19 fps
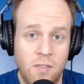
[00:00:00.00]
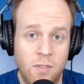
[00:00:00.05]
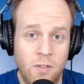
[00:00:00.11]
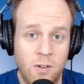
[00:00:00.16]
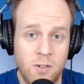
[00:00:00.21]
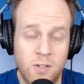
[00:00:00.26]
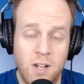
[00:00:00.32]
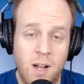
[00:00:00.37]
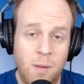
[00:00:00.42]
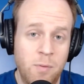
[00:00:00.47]

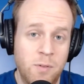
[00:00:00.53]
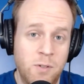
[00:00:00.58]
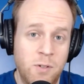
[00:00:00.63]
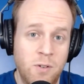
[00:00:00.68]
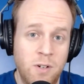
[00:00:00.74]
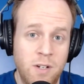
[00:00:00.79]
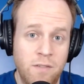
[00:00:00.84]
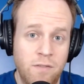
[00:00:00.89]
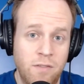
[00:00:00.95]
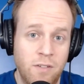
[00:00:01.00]
There's an
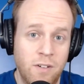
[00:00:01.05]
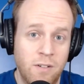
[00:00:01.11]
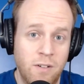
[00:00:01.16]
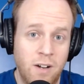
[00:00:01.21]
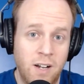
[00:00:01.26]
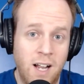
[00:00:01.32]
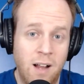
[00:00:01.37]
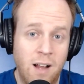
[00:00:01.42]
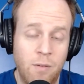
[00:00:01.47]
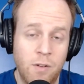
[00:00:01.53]
opportunity for
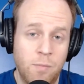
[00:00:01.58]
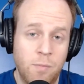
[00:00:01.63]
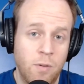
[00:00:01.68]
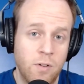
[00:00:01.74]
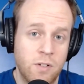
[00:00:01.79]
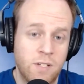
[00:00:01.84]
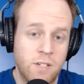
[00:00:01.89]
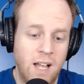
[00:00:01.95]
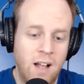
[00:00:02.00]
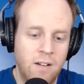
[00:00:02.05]
a guy with
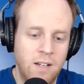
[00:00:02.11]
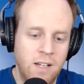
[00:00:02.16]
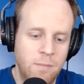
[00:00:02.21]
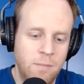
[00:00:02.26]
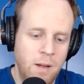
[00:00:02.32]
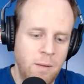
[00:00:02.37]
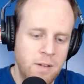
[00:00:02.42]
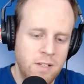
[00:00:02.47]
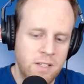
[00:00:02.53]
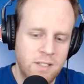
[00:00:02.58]
personality,
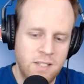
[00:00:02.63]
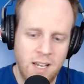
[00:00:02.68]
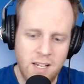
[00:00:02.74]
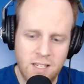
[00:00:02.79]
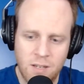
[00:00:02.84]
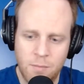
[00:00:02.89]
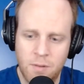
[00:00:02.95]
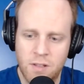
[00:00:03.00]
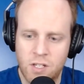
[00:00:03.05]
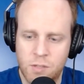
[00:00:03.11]
maybe to take
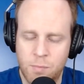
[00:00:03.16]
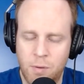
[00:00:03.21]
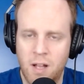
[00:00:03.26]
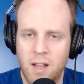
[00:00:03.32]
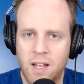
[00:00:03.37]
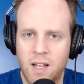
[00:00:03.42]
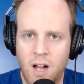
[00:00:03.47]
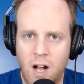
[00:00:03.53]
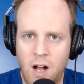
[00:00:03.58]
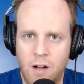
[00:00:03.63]
some of the
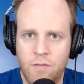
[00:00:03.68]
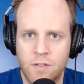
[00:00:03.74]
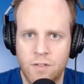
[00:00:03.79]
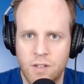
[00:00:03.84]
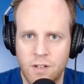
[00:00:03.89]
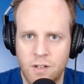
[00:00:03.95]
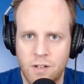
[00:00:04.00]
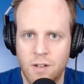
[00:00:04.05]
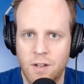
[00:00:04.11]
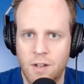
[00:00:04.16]
spotlight off of
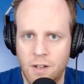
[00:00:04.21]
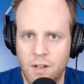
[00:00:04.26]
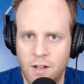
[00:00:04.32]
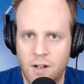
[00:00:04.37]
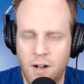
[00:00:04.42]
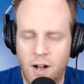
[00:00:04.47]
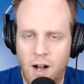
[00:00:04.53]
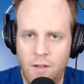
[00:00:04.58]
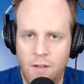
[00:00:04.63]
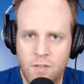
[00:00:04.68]

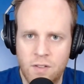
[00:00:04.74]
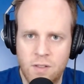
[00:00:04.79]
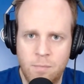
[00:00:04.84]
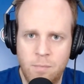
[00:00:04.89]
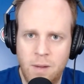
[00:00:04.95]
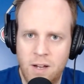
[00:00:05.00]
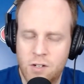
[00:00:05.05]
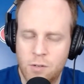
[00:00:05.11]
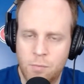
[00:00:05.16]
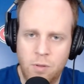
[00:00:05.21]
the
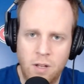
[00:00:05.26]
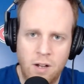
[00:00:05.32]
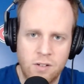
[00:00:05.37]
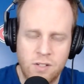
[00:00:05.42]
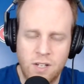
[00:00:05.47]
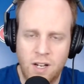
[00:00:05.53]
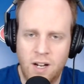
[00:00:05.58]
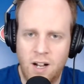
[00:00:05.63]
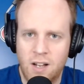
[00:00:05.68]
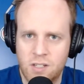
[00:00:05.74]
major
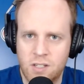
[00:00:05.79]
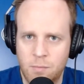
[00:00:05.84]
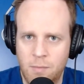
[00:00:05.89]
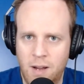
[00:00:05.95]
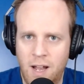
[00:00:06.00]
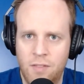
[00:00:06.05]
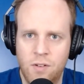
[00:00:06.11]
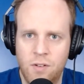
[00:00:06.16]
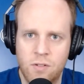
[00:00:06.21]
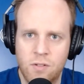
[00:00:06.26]
players like Auston
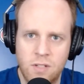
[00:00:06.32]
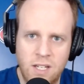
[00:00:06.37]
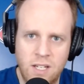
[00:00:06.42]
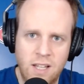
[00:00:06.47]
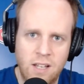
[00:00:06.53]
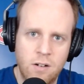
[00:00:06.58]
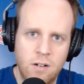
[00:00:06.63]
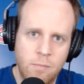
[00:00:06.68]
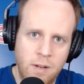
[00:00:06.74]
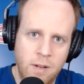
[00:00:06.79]
Matthews,
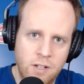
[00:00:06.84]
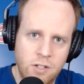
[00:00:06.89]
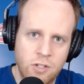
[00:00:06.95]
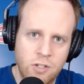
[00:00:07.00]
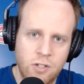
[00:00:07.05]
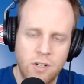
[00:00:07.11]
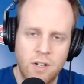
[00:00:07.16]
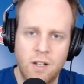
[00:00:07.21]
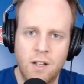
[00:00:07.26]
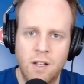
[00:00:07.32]
Nylander,
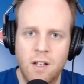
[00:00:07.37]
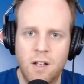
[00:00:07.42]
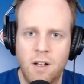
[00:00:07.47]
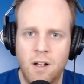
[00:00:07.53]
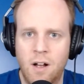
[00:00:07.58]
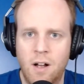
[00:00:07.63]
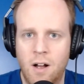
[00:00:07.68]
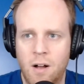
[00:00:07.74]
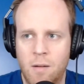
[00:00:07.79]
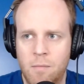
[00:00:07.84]
Mitch,
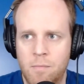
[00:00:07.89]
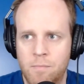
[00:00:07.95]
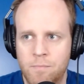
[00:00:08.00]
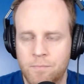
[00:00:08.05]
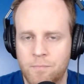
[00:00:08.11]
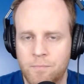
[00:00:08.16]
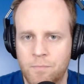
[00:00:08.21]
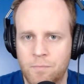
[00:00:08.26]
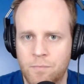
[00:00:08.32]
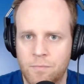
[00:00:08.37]
John
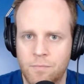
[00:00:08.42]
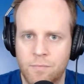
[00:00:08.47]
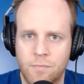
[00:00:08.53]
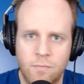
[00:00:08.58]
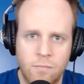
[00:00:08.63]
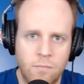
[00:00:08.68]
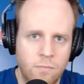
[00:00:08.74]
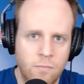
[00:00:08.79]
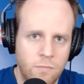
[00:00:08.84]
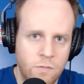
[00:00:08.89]

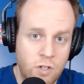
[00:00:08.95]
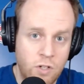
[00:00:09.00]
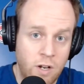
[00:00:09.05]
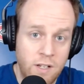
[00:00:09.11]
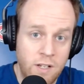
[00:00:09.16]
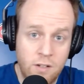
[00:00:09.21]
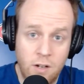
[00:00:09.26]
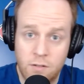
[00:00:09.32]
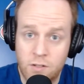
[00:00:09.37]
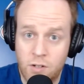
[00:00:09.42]

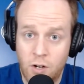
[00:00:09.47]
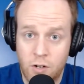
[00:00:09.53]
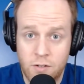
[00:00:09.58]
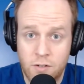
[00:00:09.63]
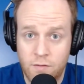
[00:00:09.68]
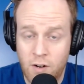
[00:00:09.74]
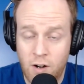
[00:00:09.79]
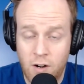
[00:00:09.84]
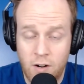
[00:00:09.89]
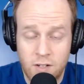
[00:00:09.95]

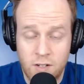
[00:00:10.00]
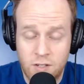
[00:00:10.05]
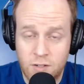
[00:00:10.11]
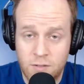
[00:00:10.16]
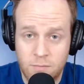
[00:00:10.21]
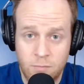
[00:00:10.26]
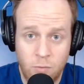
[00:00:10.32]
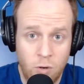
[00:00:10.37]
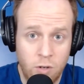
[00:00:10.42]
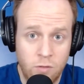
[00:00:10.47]

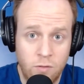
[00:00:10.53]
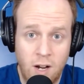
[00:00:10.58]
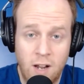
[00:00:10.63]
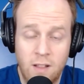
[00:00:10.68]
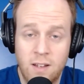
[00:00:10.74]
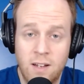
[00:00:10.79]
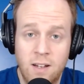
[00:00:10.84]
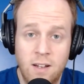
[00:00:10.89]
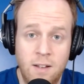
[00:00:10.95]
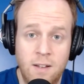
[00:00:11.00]
Tavares, Morgan
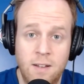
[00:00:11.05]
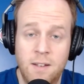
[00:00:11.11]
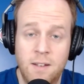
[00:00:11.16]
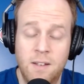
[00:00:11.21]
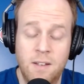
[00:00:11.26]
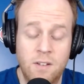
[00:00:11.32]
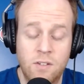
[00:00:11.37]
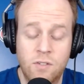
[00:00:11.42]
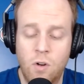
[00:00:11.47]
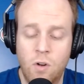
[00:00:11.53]
Rielly.
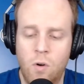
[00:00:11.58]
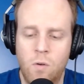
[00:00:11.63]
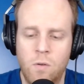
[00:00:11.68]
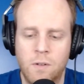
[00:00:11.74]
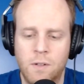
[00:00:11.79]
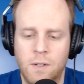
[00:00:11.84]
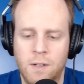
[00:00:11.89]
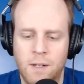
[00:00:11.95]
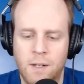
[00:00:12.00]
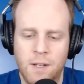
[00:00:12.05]
So
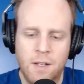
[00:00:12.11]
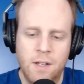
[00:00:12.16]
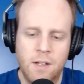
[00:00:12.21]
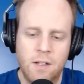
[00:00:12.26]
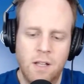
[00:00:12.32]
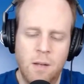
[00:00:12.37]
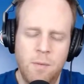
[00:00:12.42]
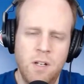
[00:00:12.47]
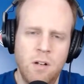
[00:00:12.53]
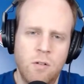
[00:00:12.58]

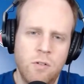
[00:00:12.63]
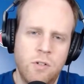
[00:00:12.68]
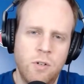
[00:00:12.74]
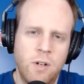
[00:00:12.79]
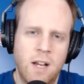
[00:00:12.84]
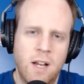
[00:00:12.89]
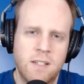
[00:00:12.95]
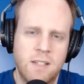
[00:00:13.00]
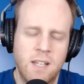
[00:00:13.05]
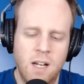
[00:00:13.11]
let me know what you
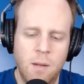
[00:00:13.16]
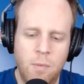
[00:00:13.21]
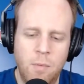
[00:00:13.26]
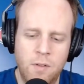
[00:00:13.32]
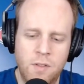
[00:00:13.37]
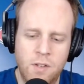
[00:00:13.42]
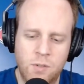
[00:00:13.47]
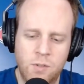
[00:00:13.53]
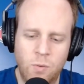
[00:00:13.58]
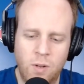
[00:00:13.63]
guys think
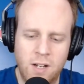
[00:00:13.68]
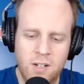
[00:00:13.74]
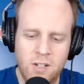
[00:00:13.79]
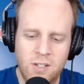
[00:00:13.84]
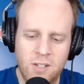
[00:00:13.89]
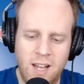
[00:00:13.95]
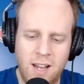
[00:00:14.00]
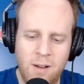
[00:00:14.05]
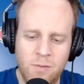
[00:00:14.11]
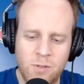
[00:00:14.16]
about this one.
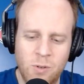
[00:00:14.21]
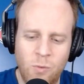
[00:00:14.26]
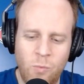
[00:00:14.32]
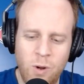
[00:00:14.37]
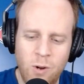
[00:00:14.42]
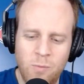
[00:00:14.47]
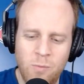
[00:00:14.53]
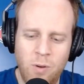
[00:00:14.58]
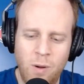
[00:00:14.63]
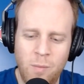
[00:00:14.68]
It was a weird